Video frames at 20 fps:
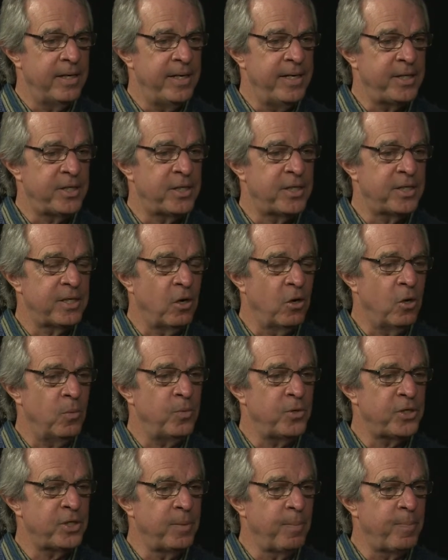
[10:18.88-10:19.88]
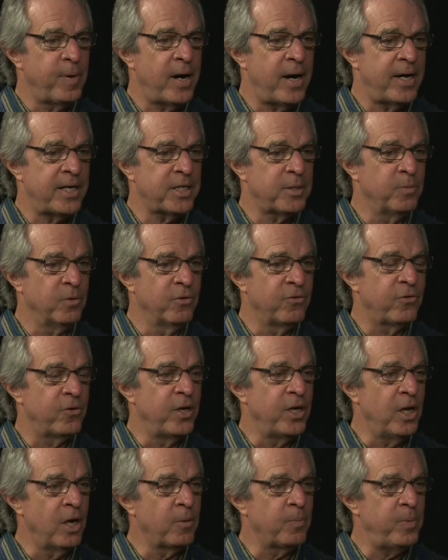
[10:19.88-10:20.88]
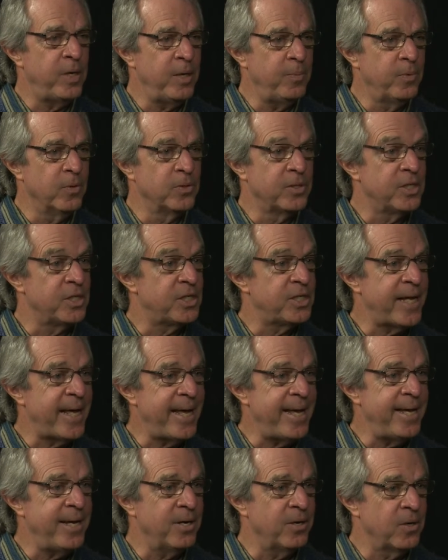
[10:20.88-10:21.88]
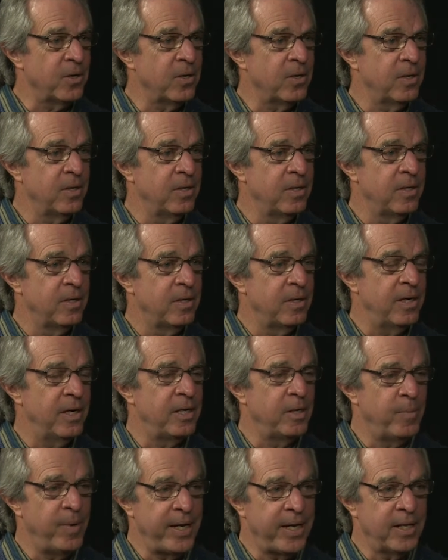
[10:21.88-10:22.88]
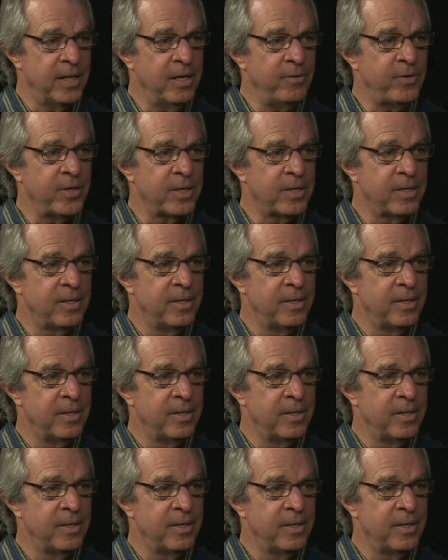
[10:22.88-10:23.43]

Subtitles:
It's almost impossible for young people to stay here and to make a living.